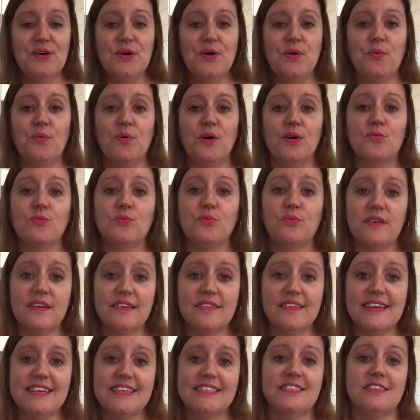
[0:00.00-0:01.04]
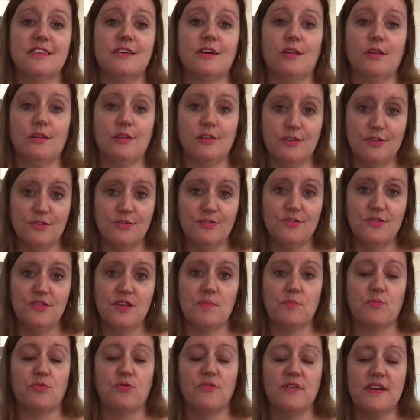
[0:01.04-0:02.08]
What really is the glue
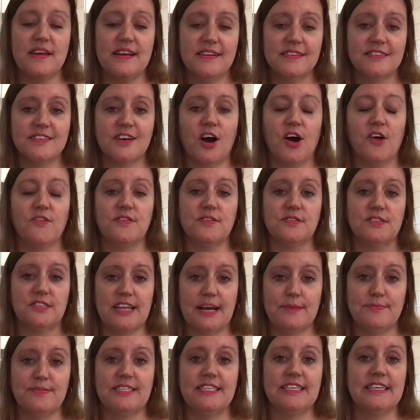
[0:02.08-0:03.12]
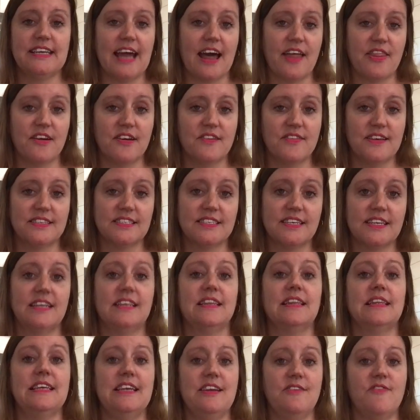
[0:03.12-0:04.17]
that brings all those steps together that's going
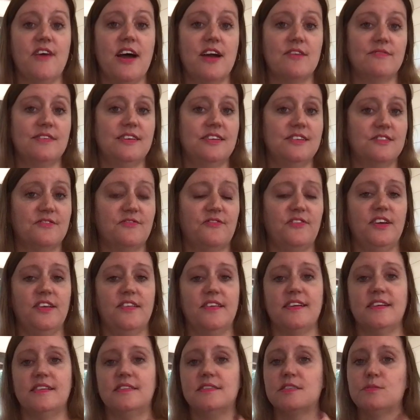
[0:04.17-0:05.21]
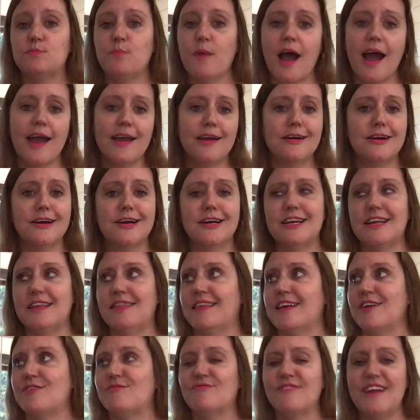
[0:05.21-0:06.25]
to leave that reader feeling inspired and
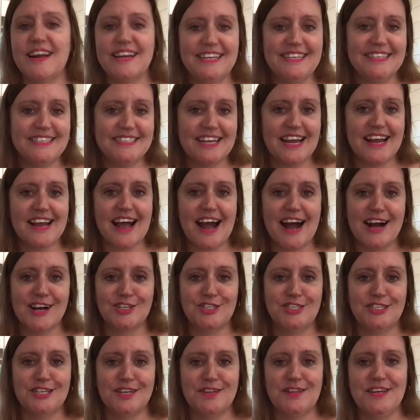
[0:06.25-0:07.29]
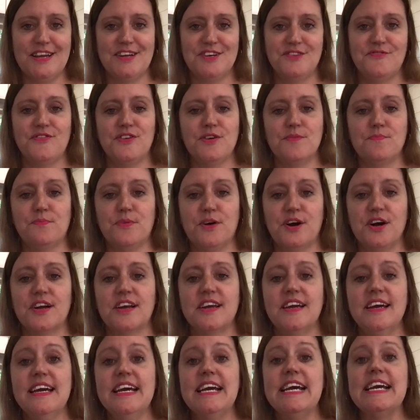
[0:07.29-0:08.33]
like ready to take action at the end of your book
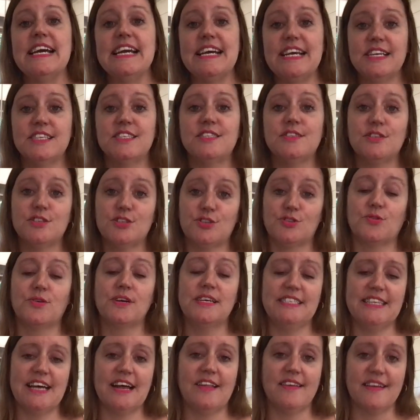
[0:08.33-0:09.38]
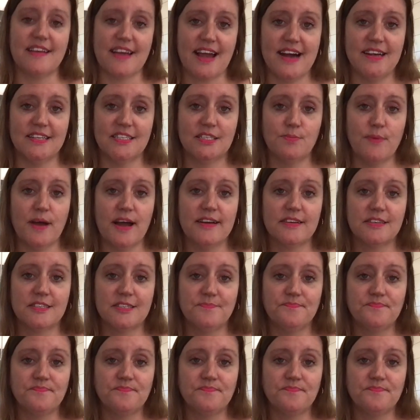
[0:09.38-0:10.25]
is the storytelling aspect.